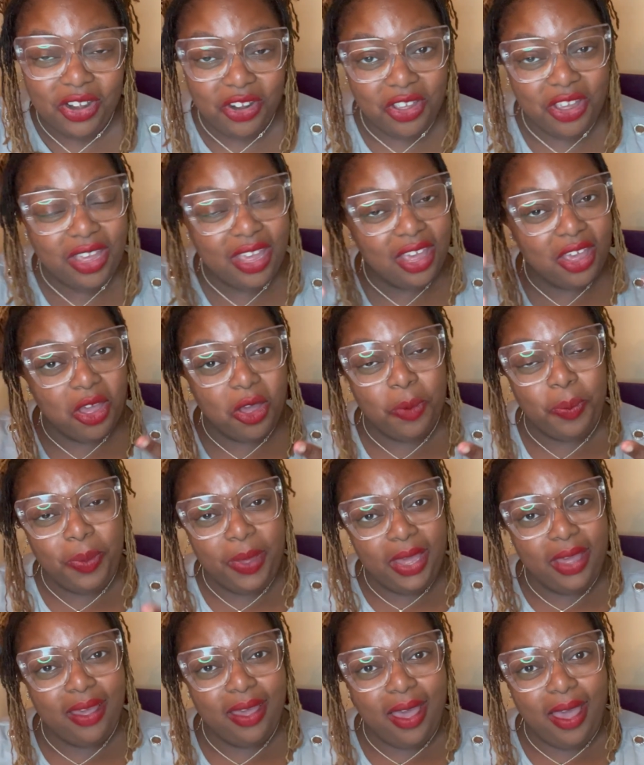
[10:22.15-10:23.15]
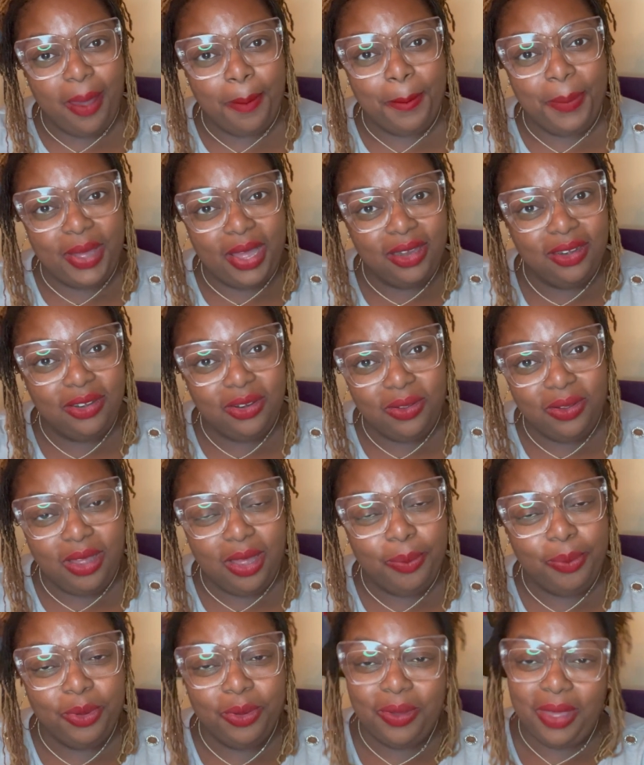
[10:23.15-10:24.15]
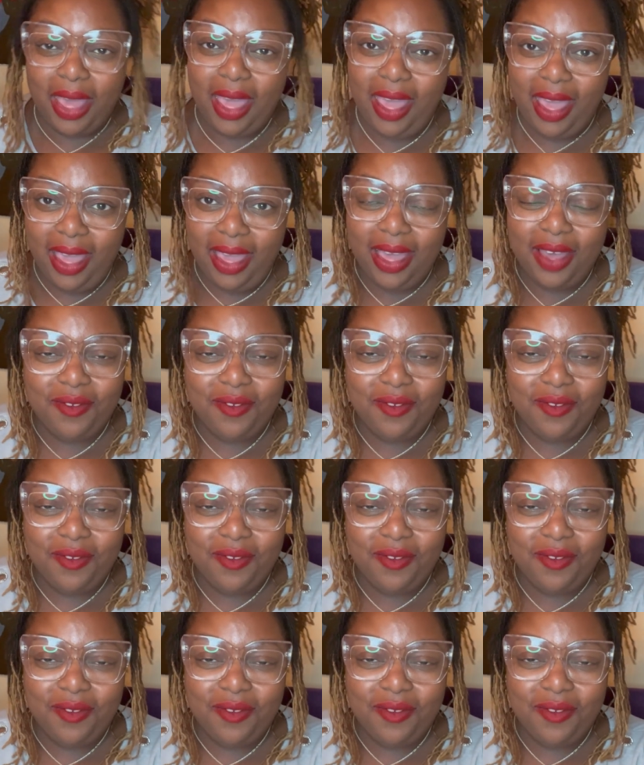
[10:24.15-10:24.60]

You can go pick a bouquet